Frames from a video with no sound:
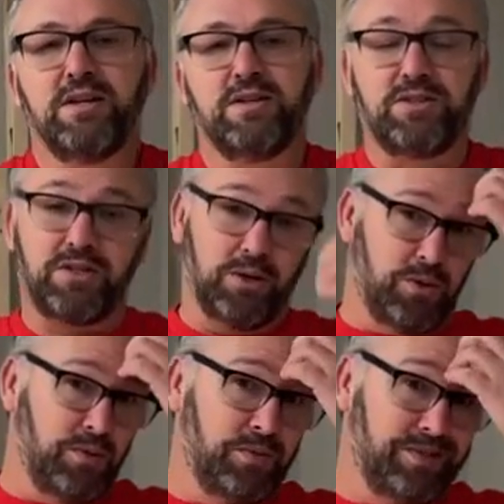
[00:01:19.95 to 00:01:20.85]

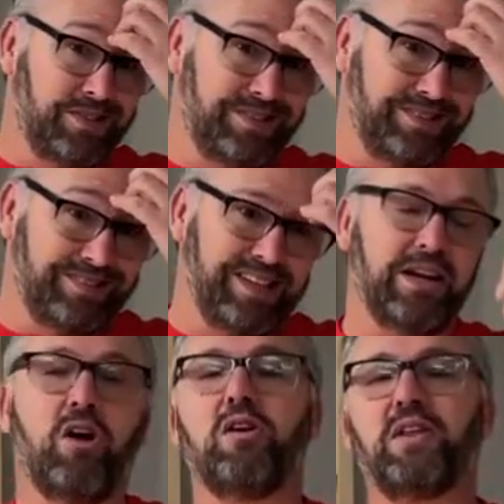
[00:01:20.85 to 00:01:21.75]
So in
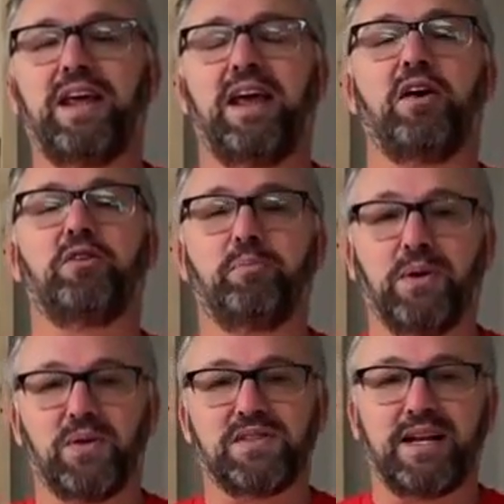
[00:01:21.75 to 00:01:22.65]
all the other
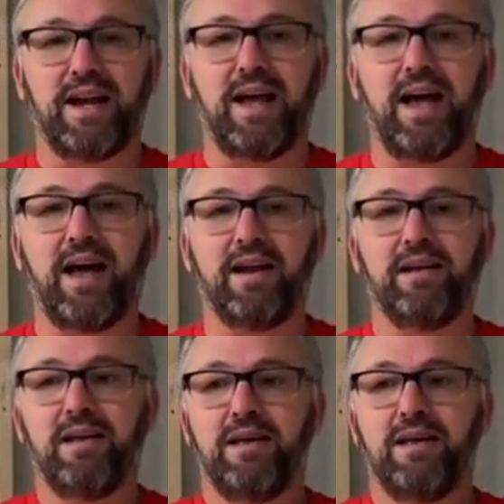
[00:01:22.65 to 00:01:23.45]
builds that I had,